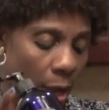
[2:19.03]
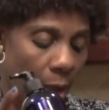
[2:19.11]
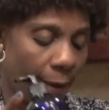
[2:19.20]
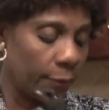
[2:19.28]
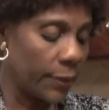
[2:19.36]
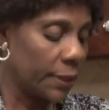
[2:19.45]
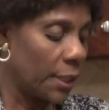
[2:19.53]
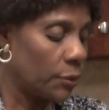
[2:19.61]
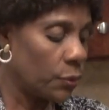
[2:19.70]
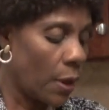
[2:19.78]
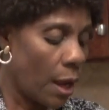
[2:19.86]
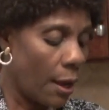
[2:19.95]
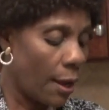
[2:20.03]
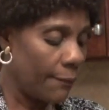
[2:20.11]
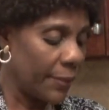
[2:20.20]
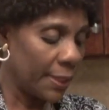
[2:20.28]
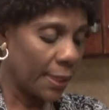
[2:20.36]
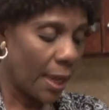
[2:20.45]
I will tell you how I
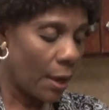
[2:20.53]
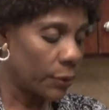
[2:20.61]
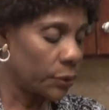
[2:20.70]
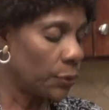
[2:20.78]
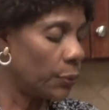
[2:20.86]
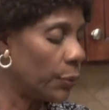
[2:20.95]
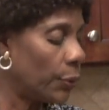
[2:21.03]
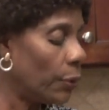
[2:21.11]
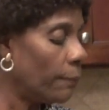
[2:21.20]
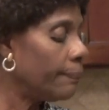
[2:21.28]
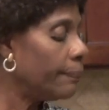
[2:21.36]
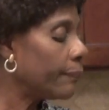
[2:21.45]
made carrot oil.